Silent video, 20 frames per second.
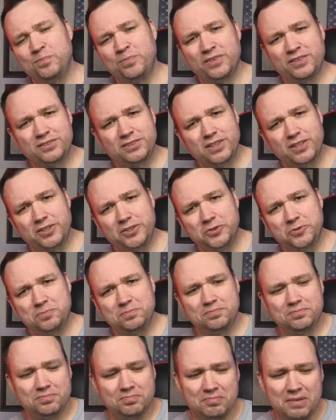So
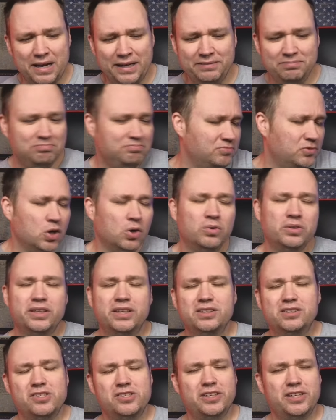I don't
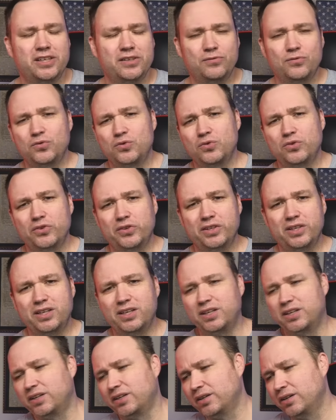get the need for
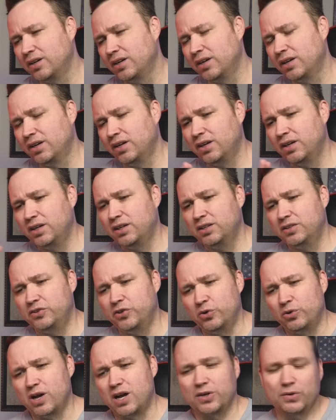the
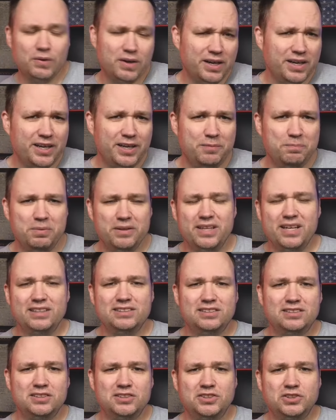no-knock raid, but
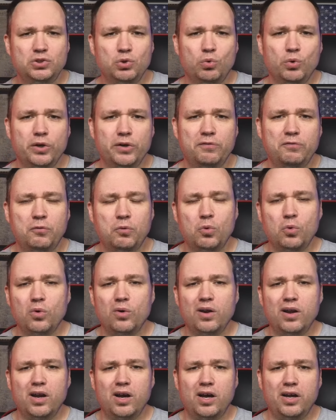that's a story for
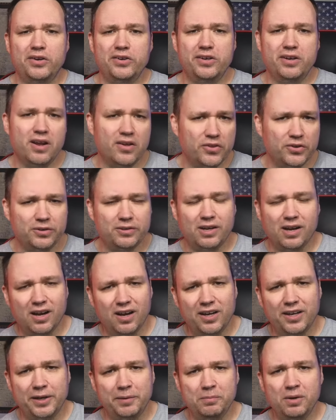another
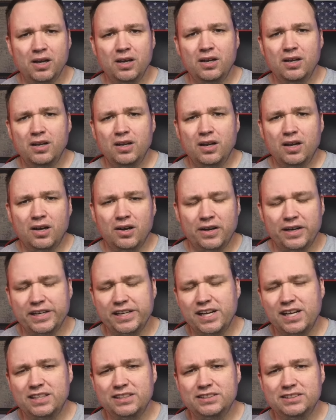time. All right,
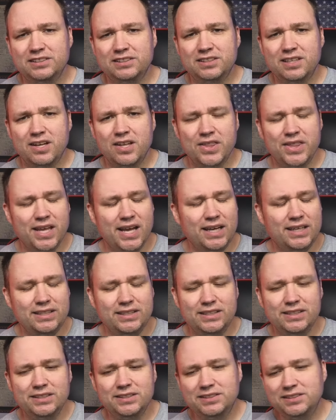guys, that
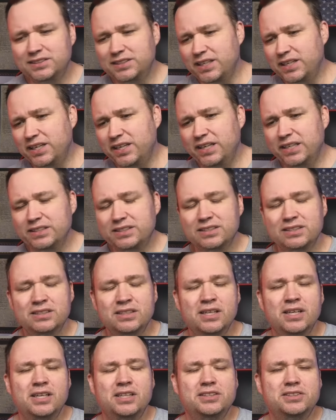is it.
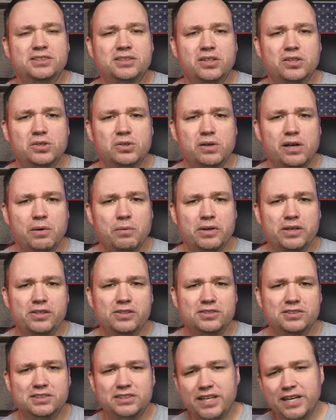So I want you
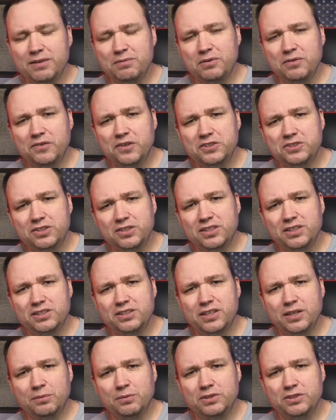to stay ever vigilant.
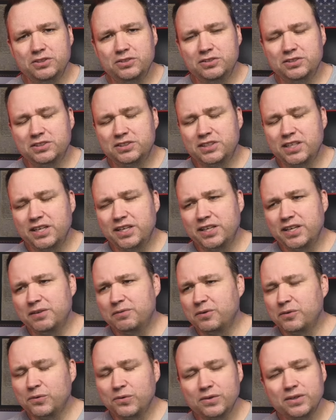I want you to stay
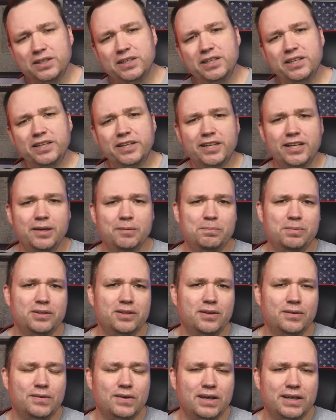ever free. Keep in
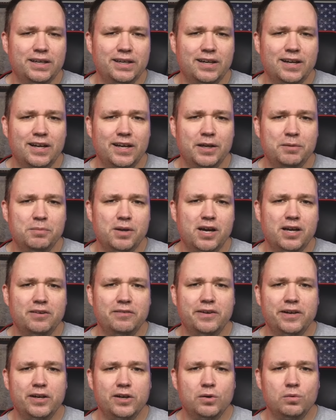the fight. I am out of
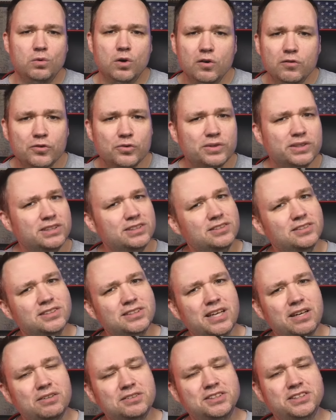here. Wolverines,
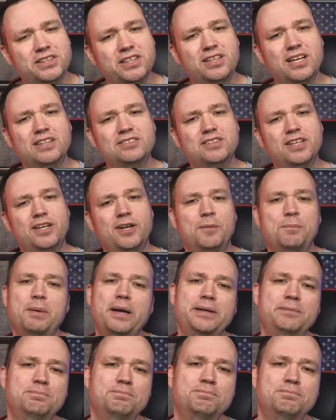I'll see you guys later. Bye.